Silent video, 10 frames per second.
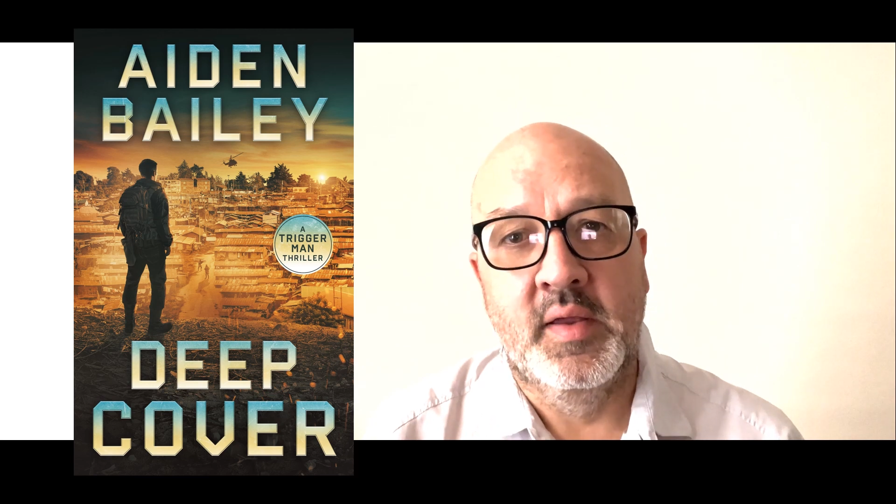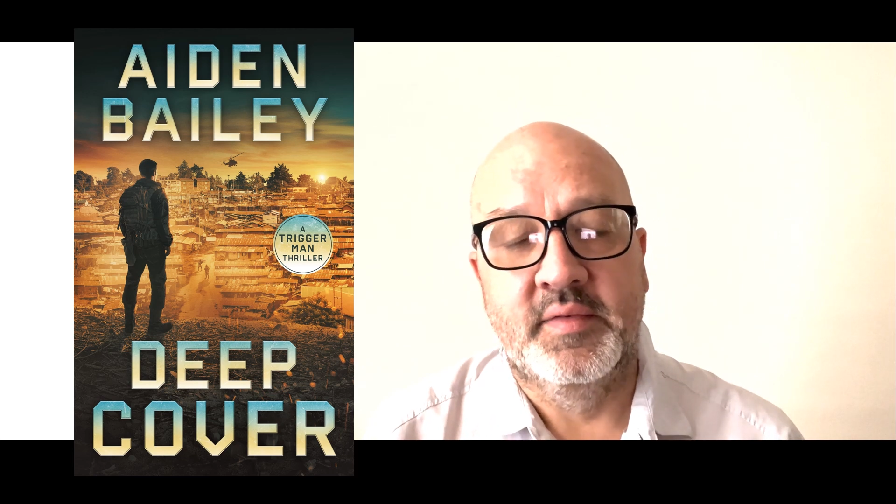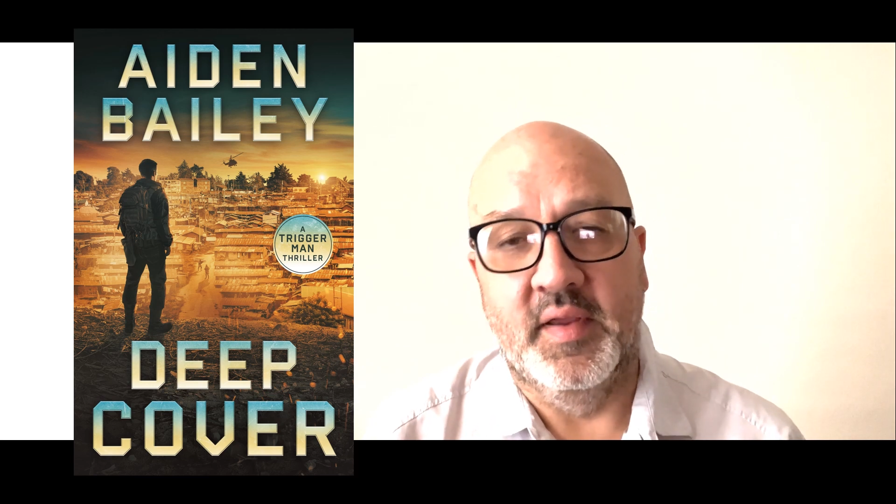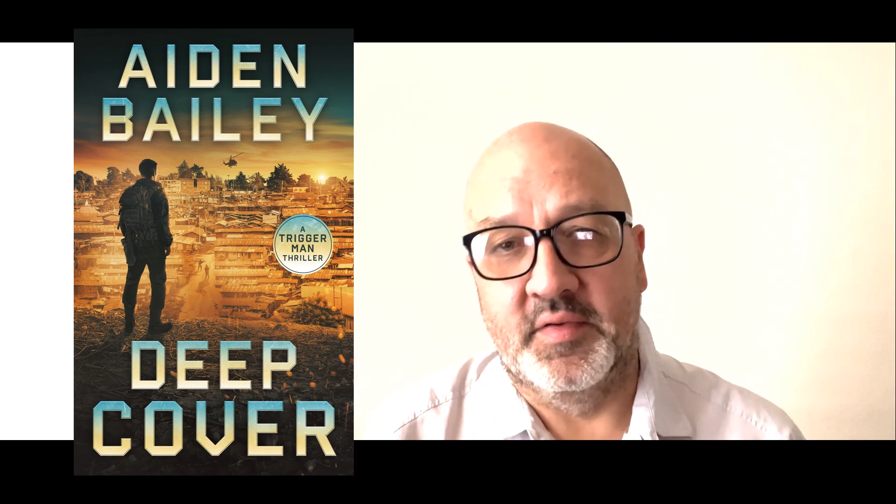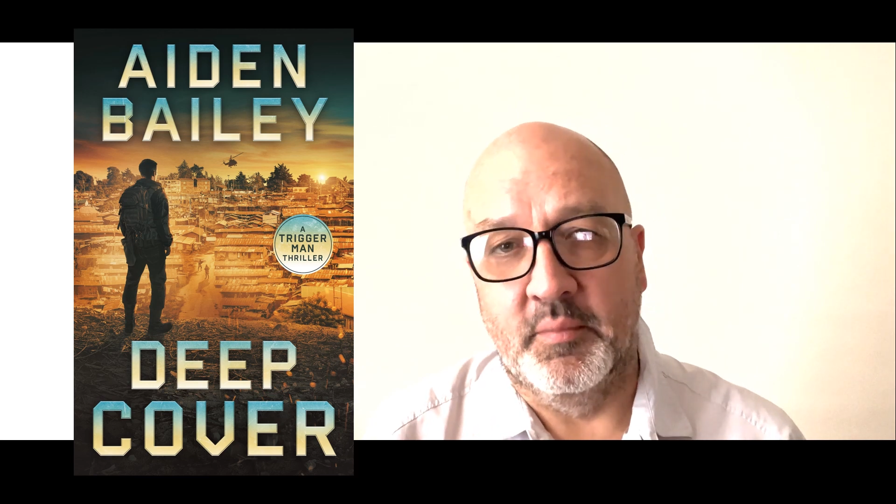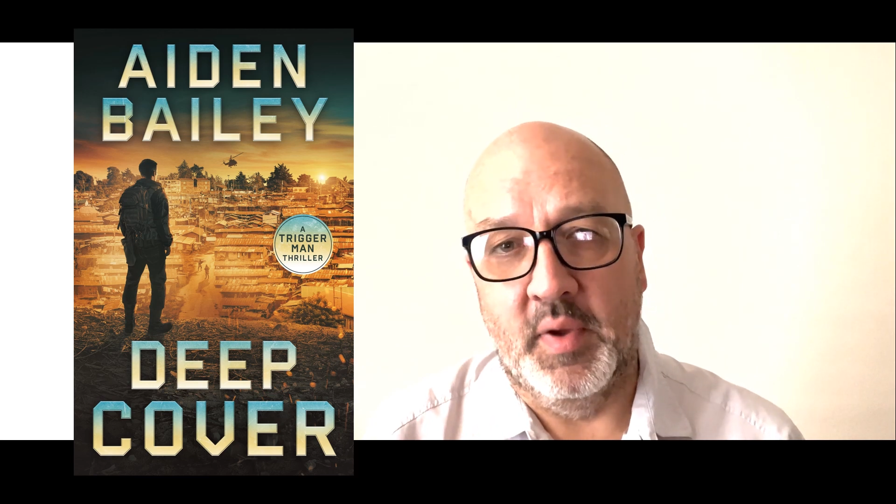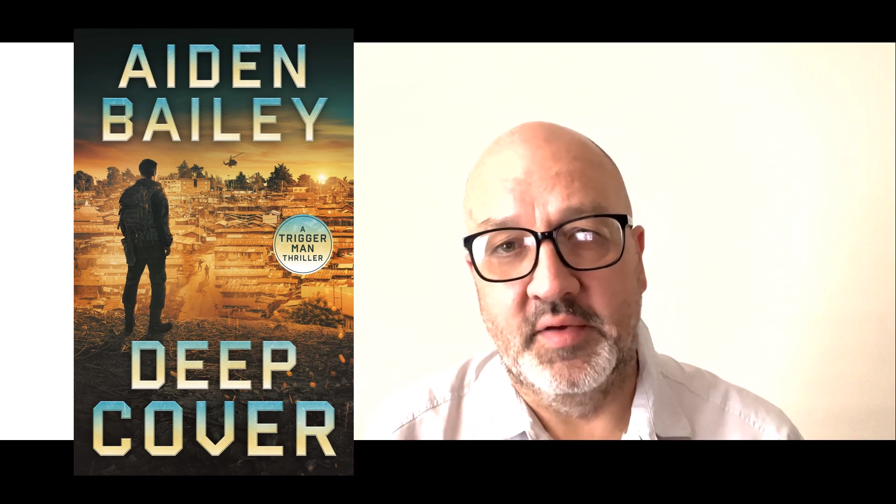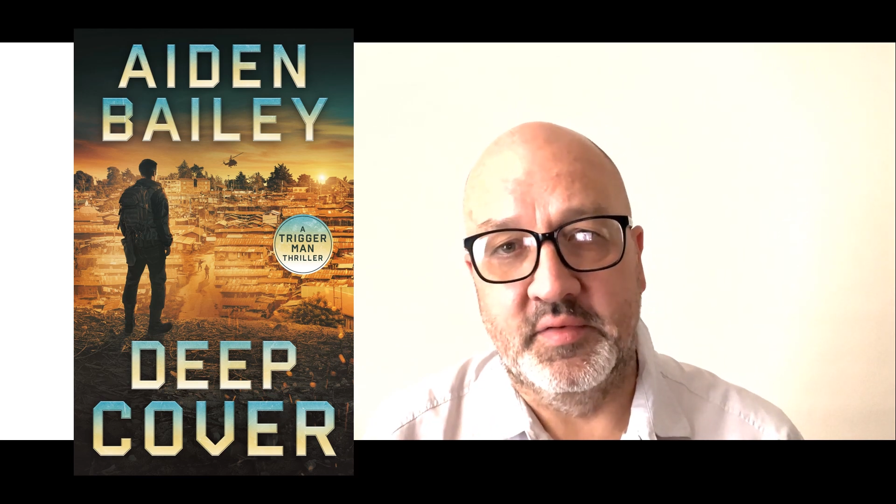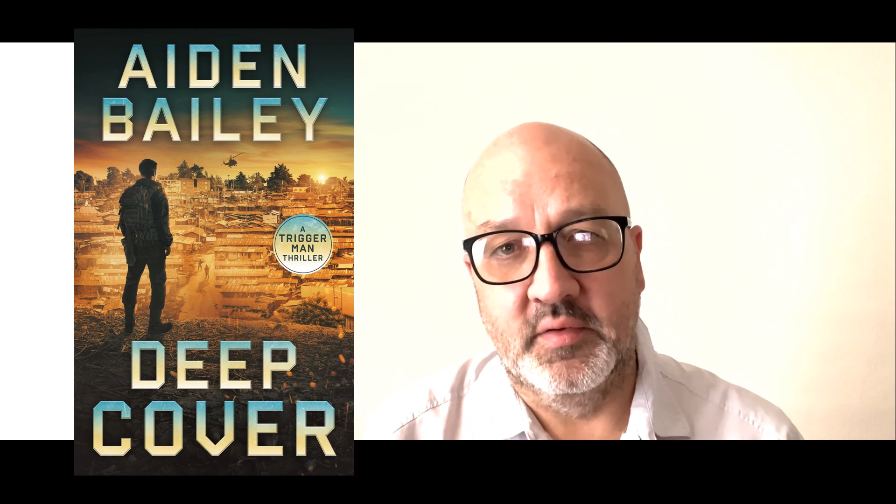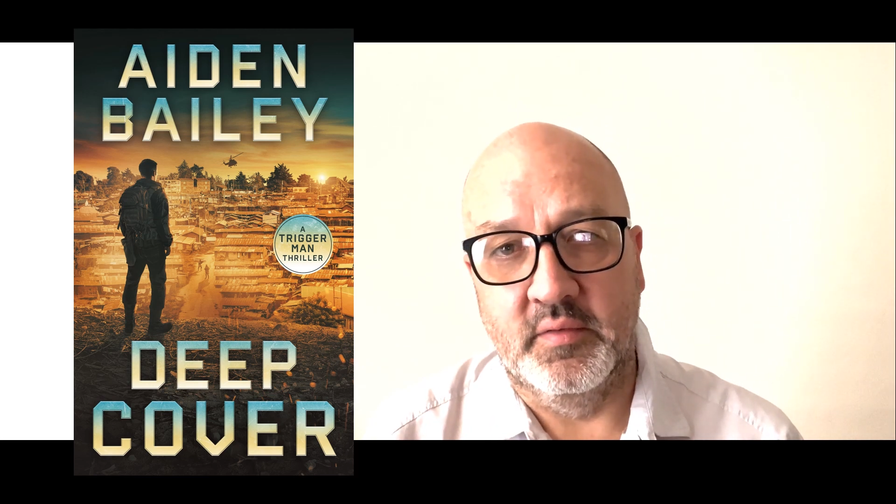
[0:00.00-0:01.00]

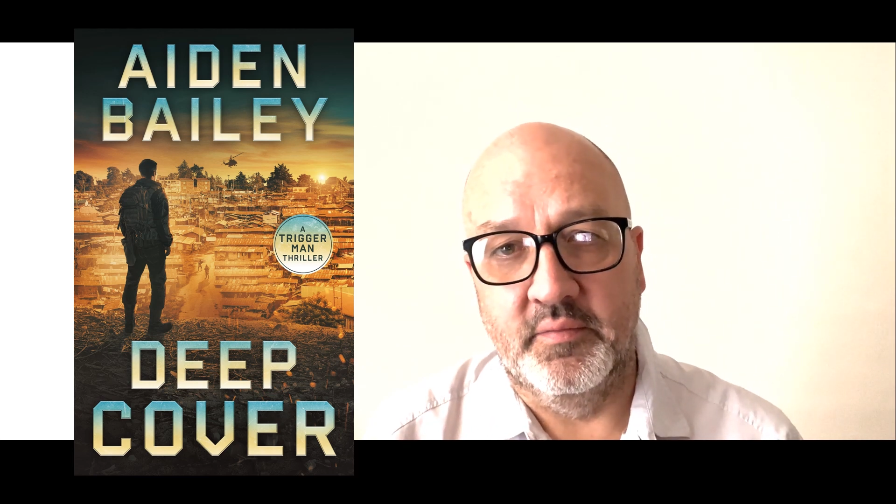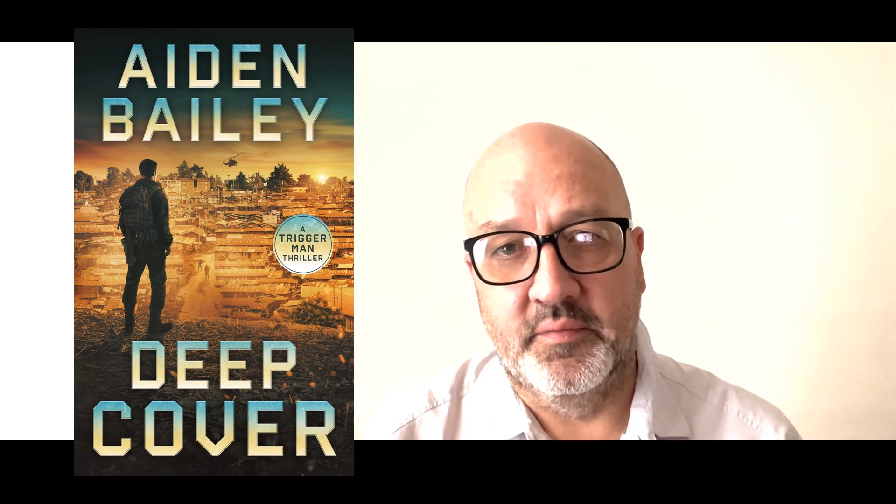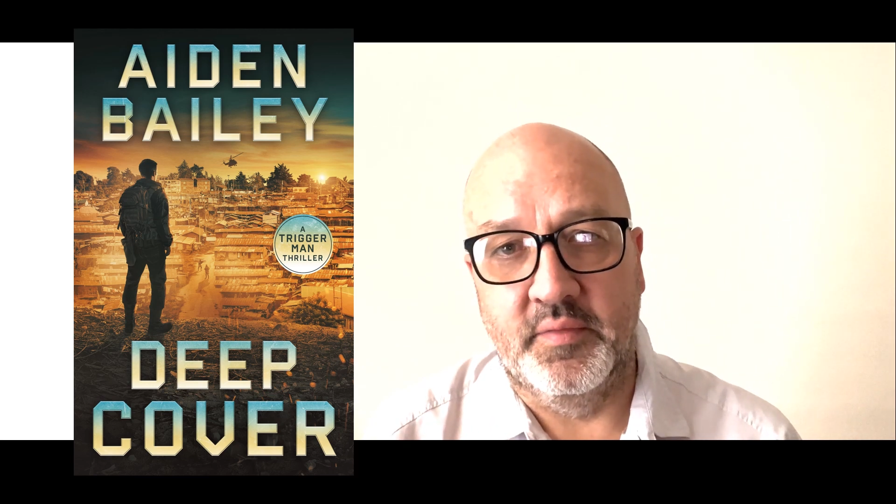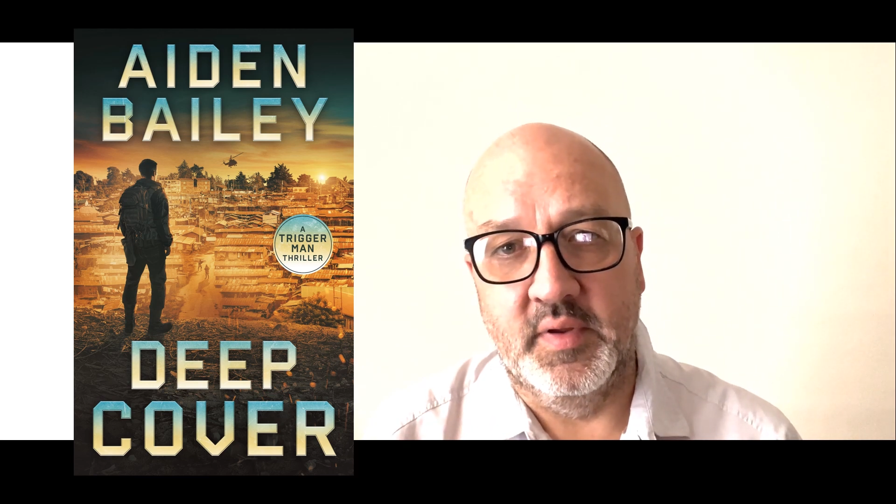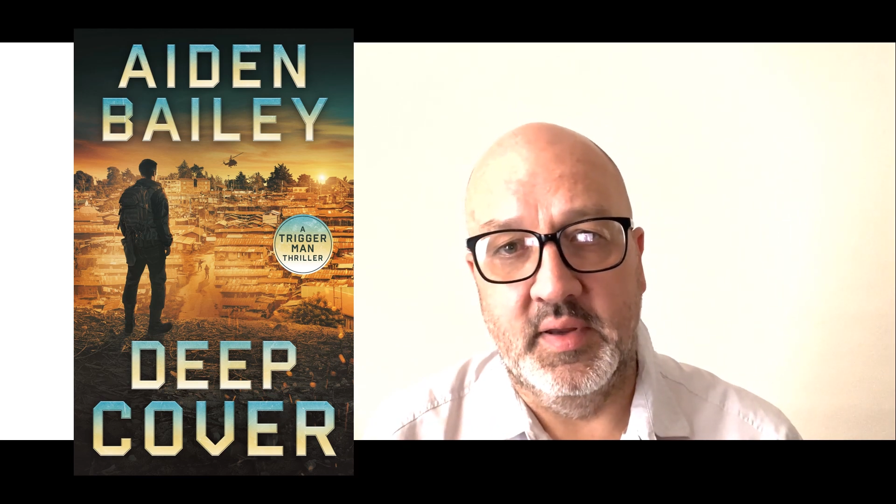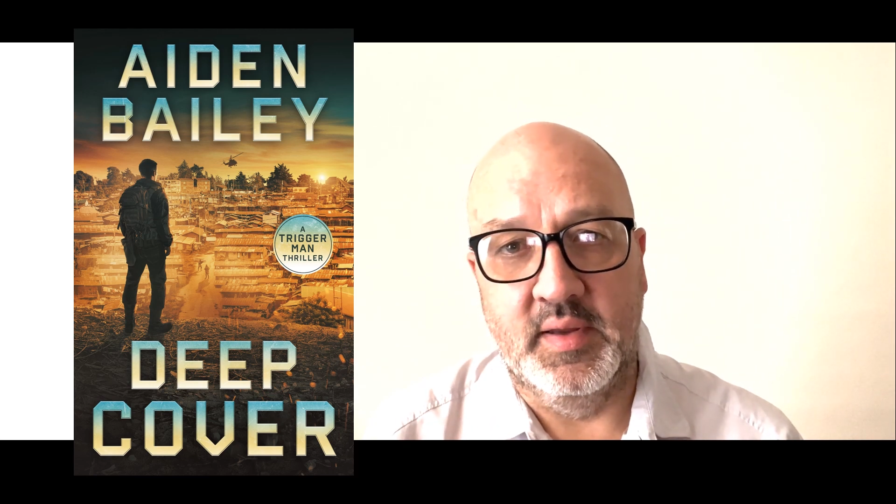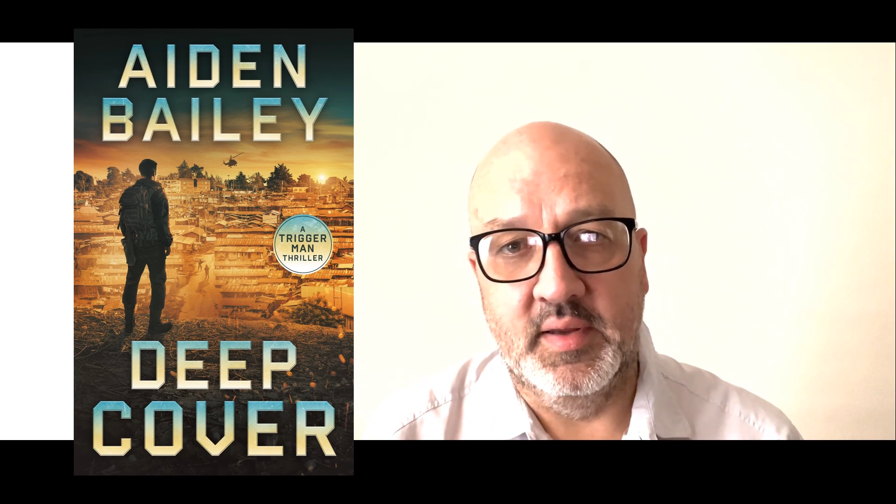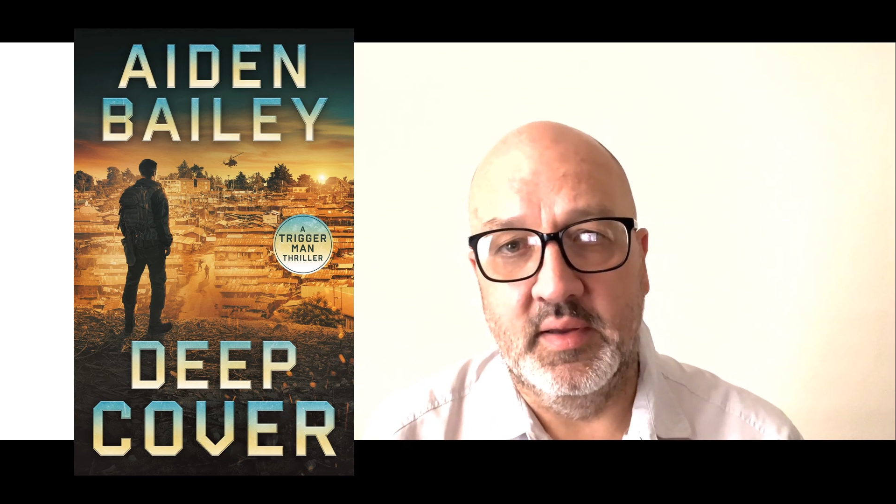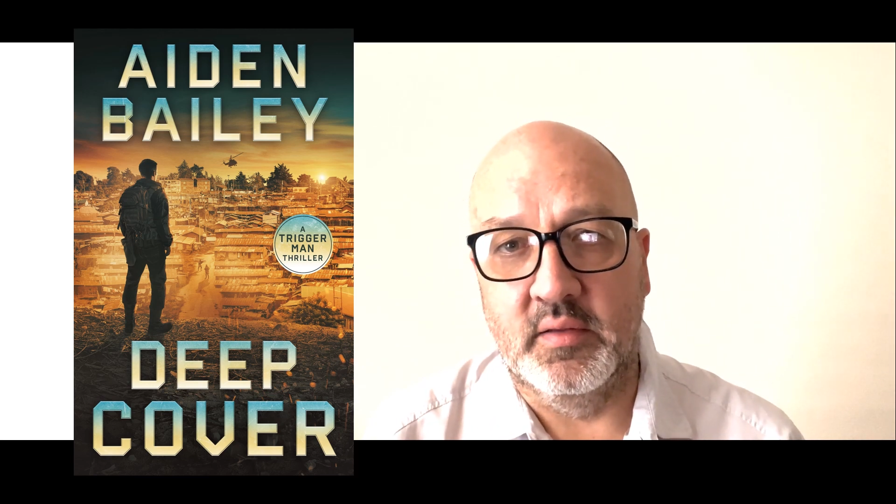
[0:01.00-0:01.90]
decimation of the